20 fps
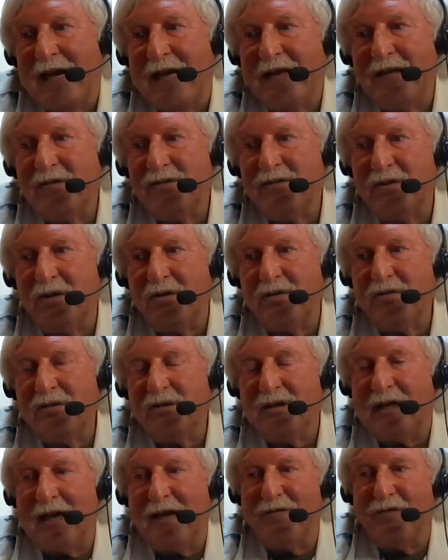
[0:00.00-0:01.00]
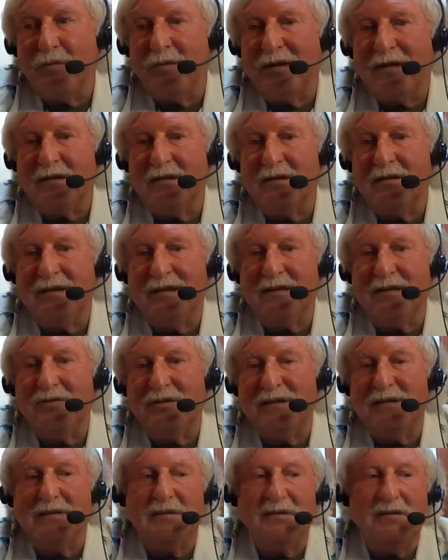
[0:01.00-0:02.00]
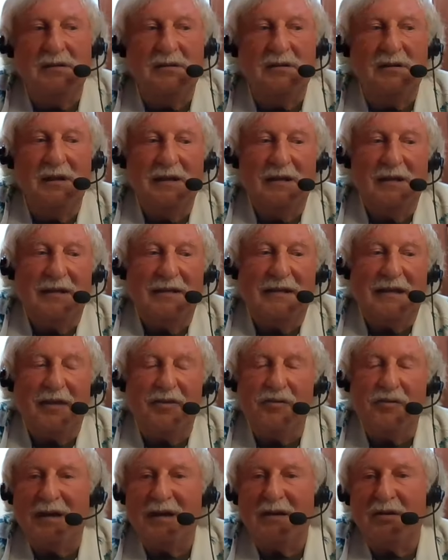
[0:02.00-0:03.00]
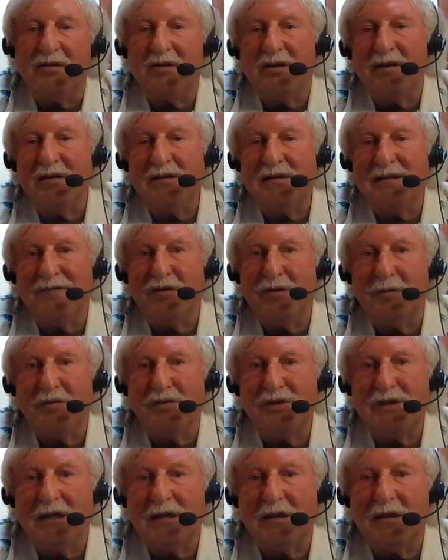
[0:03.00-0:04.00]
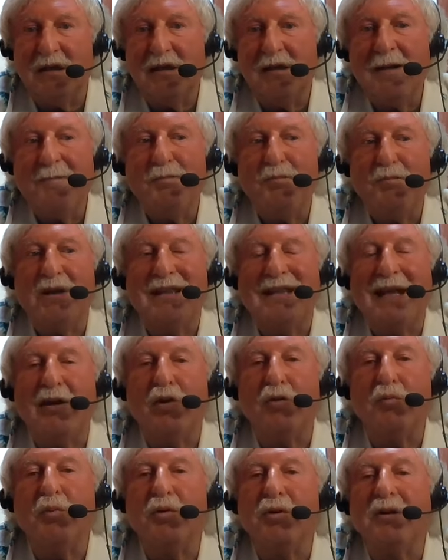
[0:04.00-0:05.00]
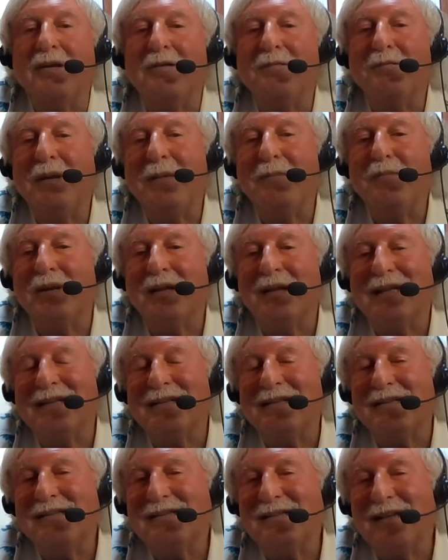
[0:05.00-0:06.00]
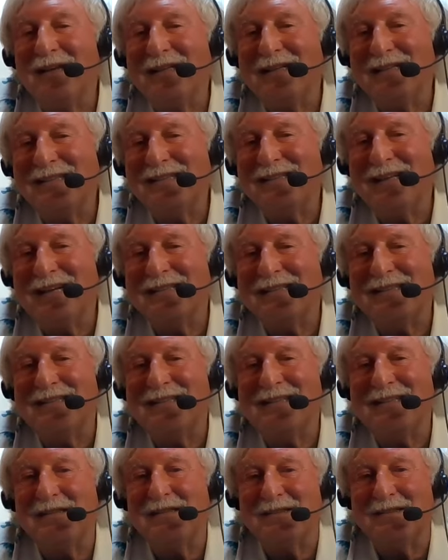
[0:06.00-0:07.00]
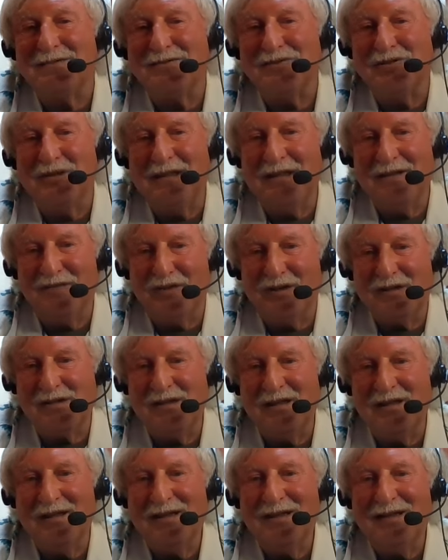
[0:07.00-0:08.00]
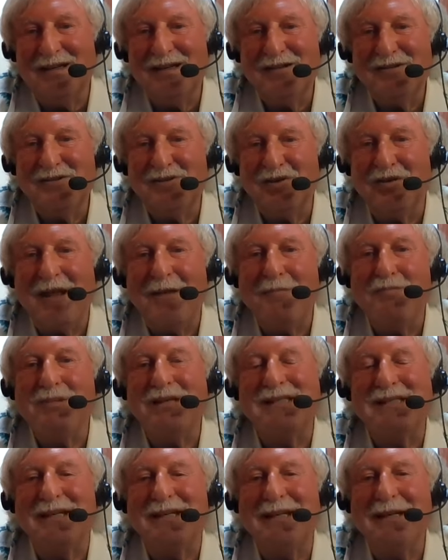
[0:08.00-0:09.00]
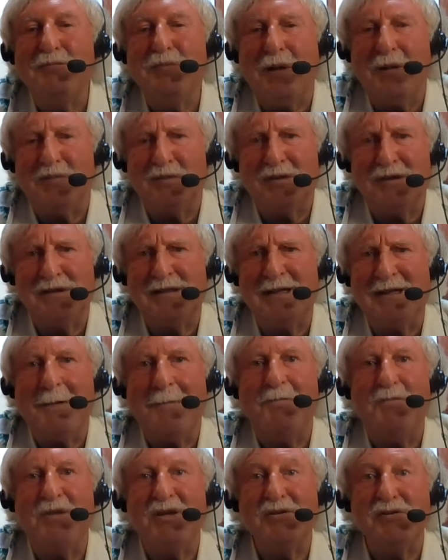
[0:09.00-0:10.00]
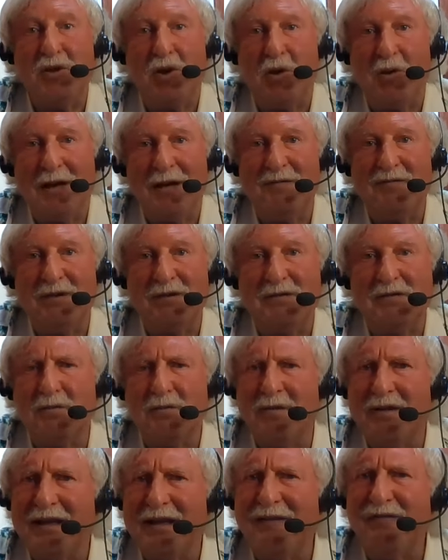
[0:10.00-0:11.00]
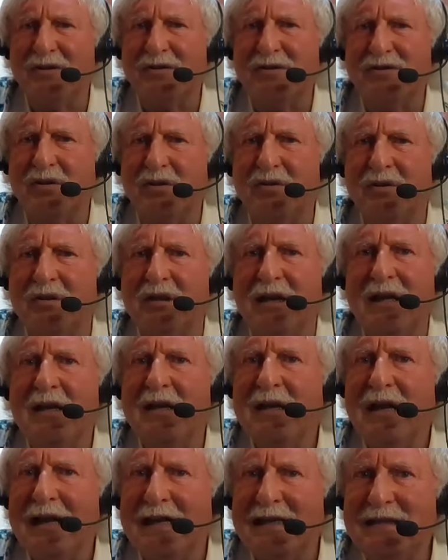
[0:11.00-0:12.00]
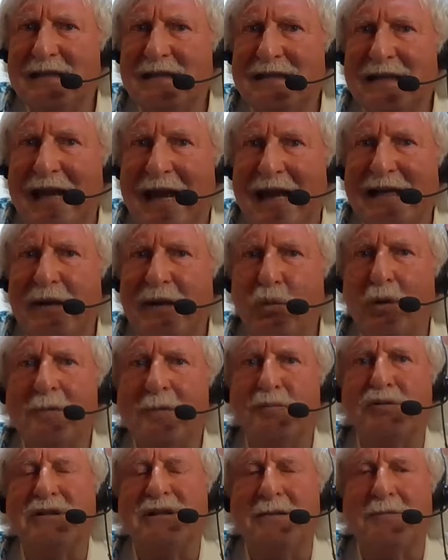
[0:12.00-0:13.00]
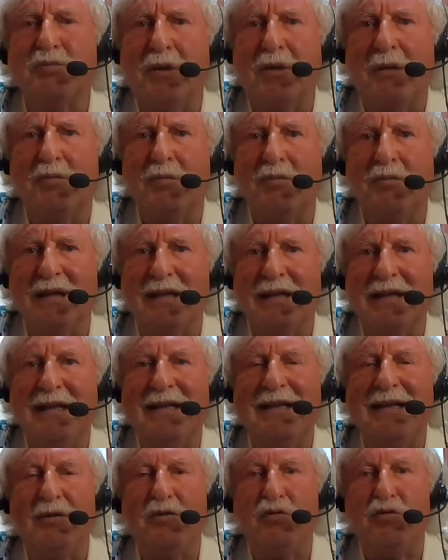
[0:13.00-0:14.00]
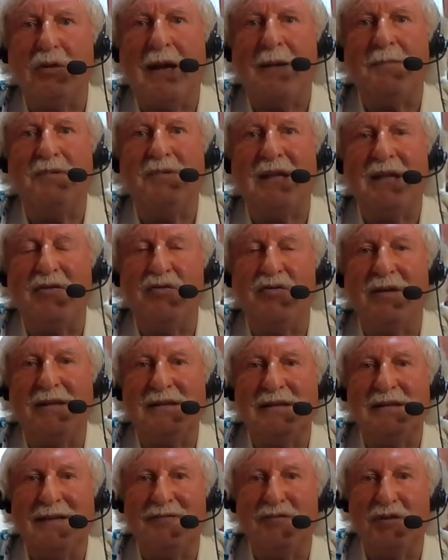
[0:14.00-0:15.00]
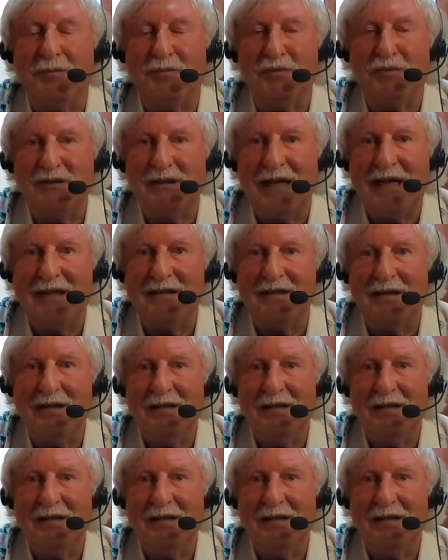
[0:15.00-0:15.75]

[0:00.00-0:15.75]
science shows that ivermectin decreases death rate 30 to 70%, but they don't put enough people in the studies to get statistical significance. So they mislead people and say there's no evidence. Well, the evidence showed it is 91% probability that it dropped death rate 70%.